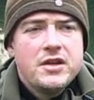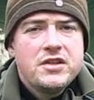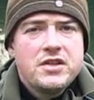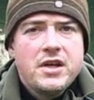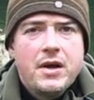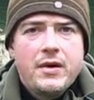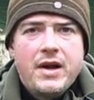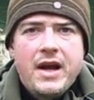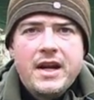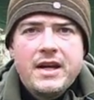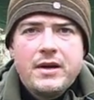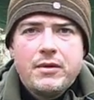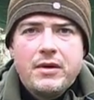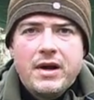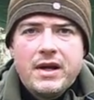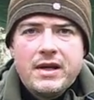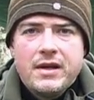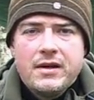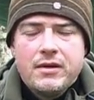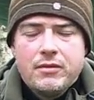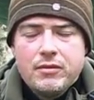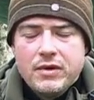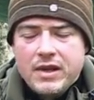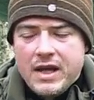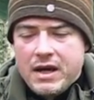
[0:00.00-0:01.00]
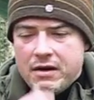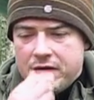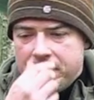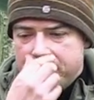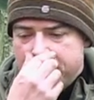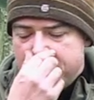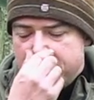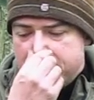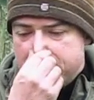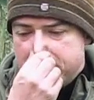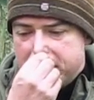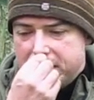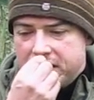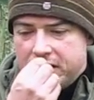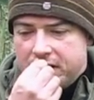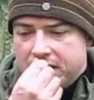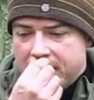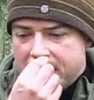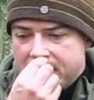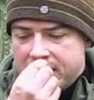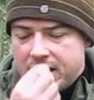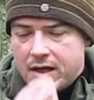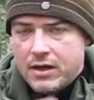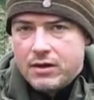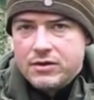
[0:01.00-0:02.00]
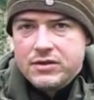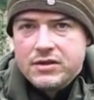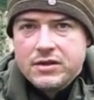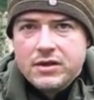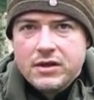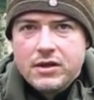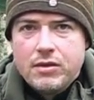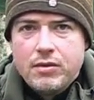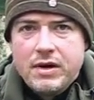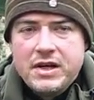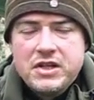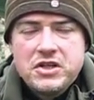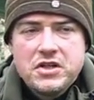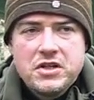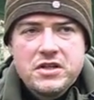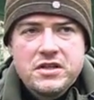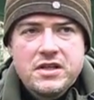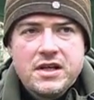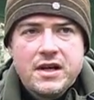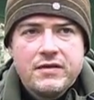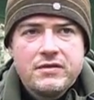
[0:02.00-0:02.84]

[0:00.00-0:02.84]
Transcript: So anyway, without further ado, let's get on to the questions.